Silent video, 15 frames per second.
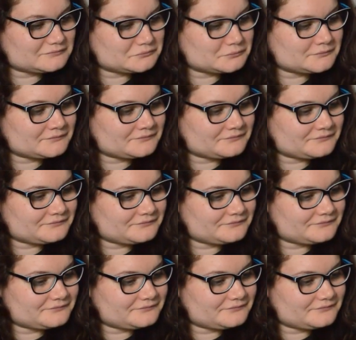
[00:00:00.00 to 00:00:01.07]

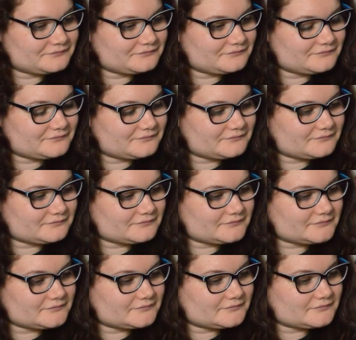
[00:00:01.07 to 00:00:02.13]

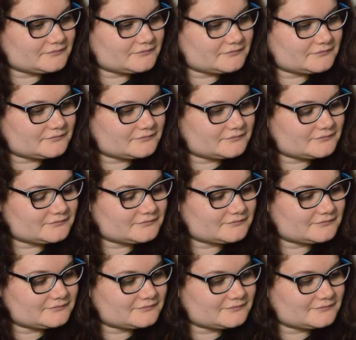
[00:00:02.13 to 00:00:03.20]

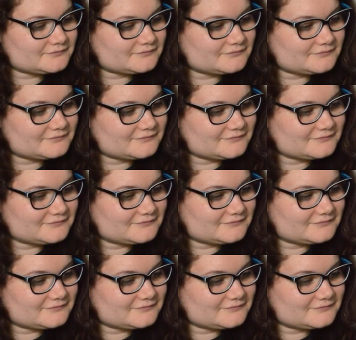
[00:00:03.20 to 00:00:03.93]
This person isn't speaking.